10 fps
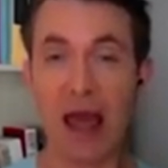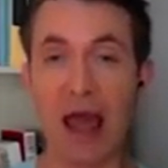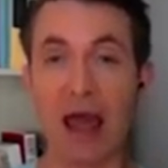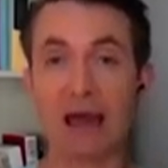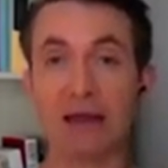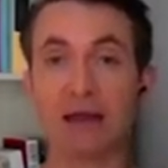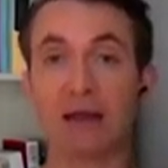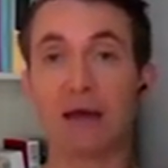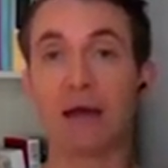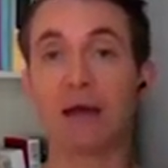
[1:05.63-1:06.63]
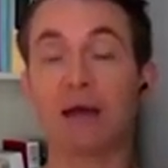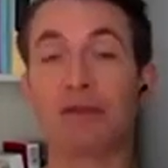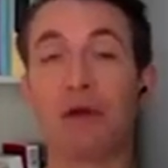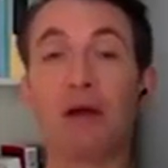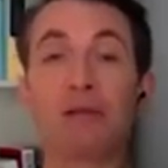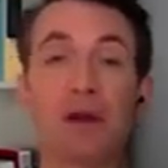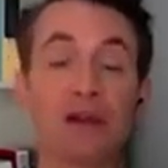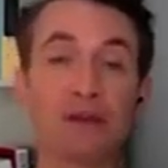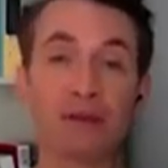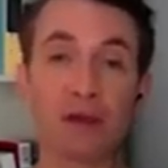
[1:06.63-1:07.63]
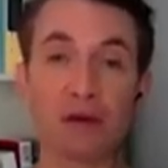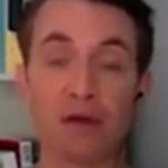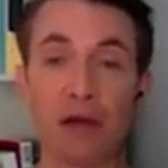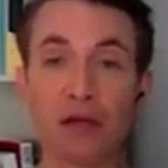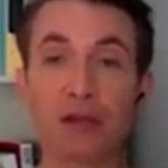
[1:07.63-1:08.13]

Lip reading: And throughout the rest of her career,